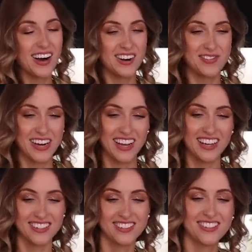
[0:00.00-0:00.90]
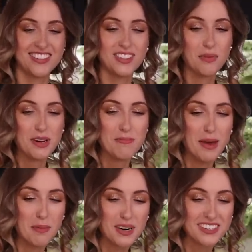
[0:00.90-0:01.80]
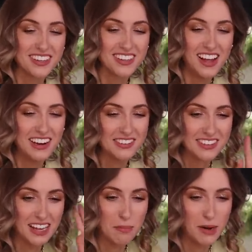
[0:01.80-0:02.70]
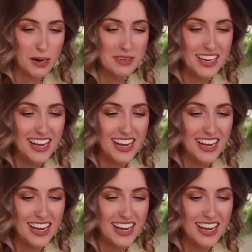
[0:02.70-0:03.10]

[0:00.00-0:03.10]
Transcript: Oh my gosh, so many memories unlocked in like Barbie